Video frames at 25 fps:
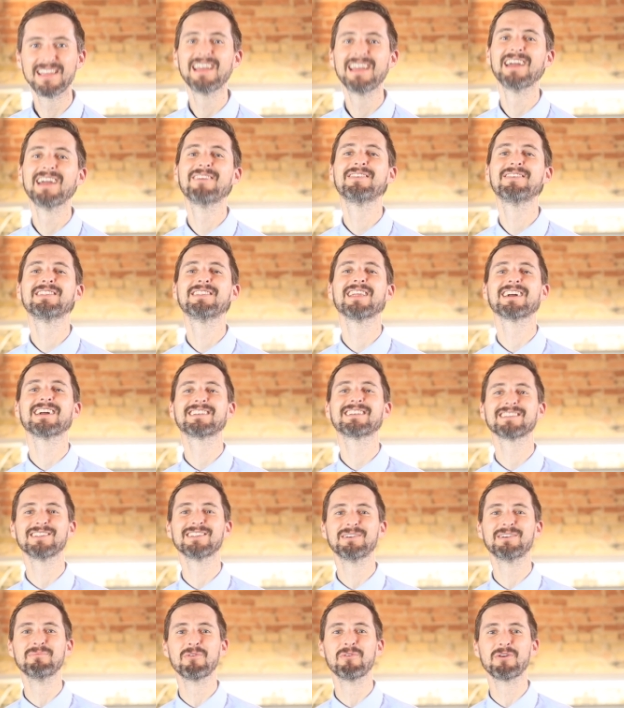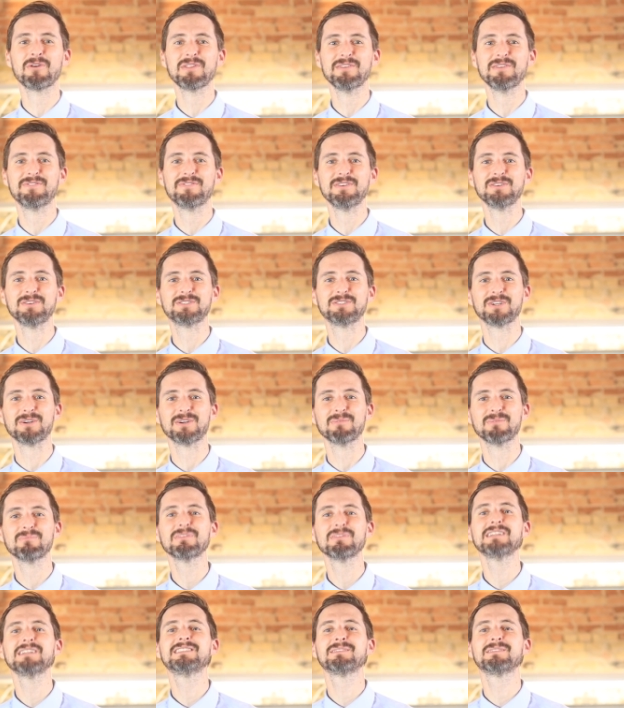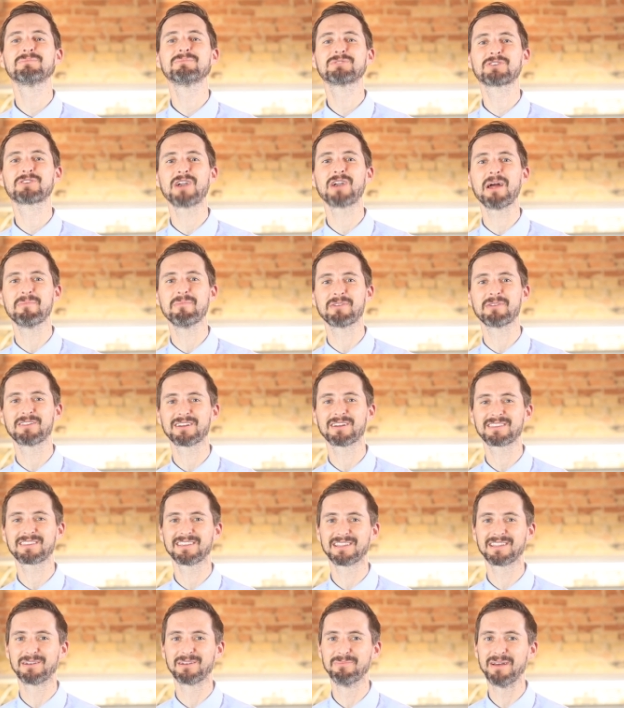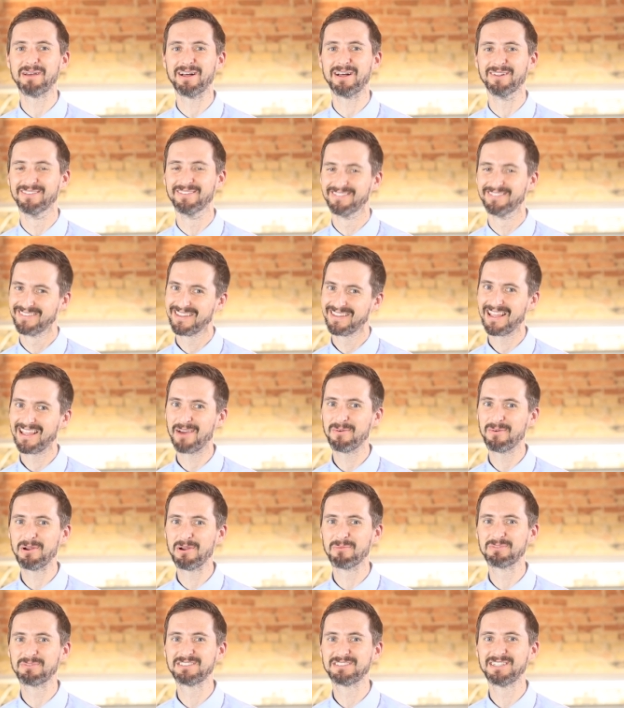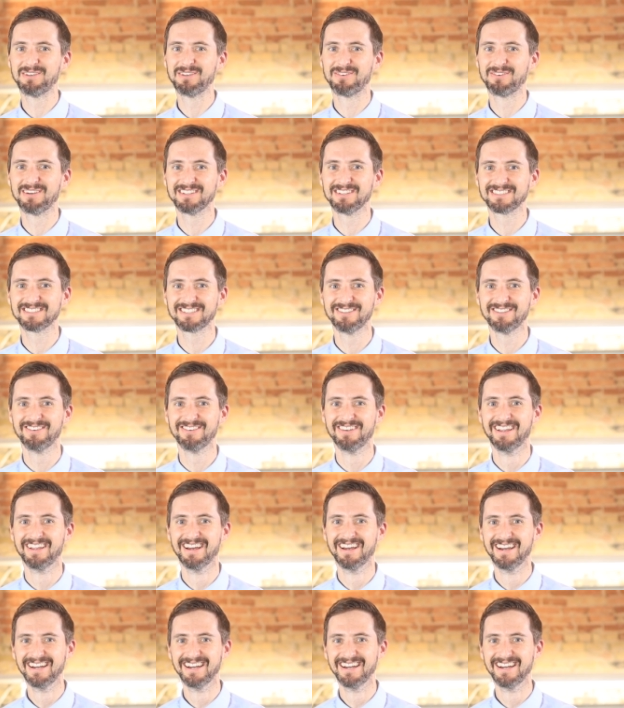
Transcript: If you'd like to learn more in the future, please subscribe and click the little bell. And we hope to see you real soon.